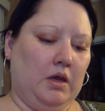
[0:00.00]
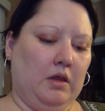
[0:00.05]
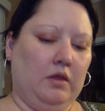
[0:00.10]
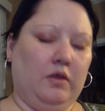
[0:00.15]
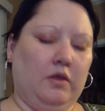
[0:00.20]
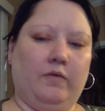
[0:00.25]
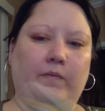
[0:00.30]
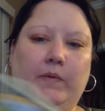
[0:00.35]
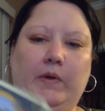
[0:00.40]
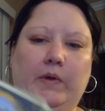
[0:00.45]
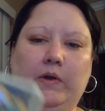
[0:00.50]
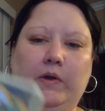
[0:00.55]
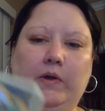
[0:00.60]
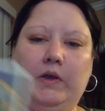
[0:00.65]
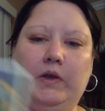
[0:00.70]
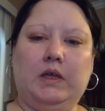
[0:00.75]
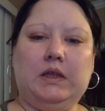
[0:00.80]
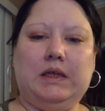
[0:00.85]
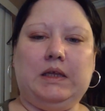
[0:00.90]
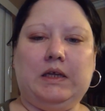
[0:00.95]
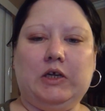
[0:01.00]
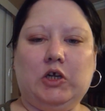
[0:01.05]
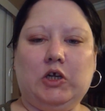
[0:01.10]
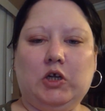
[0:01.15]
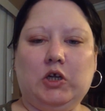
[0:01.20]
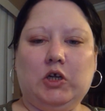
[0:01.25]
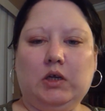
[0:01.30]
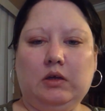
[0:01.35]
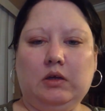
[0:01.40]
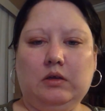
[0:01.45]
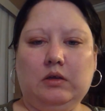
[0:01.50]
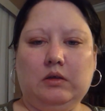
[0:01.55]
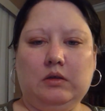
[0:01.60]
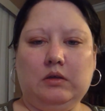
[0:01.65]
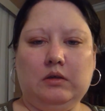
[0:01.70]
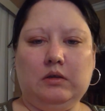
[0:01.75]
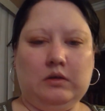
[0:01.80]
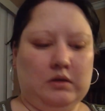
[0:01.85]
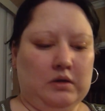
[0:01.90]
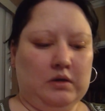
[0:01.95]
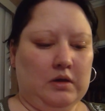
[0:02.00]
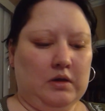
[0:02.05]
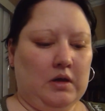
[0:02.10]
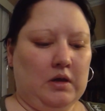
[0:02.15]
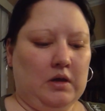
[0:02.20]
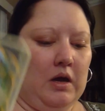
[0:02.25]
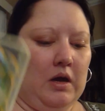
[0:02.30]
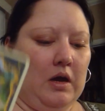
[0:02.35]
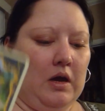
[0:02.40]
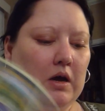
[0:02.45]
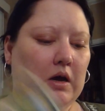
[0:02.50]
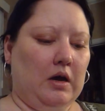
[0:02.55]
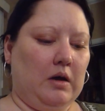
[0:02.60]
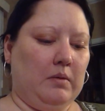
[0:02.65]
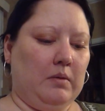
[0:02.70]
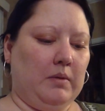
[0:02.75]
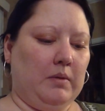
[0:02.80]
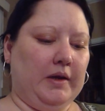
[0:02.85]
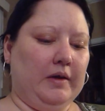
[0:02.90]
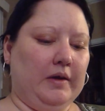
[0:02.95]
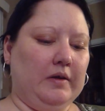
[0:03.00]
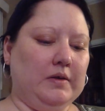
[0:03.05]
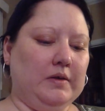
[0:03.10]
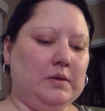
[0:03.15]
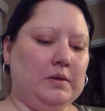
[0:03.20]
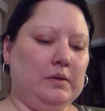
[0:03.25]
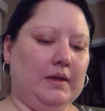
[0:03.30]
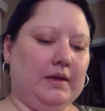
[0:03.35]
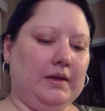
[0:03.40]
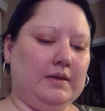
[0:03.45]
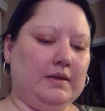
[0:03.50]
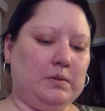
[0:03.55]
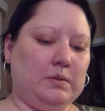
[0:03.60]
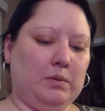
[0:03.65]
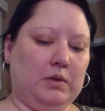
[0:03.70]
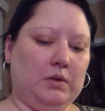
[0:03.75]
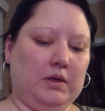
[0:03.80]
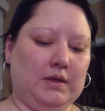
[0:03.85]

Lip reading: They're very clear. I also like this one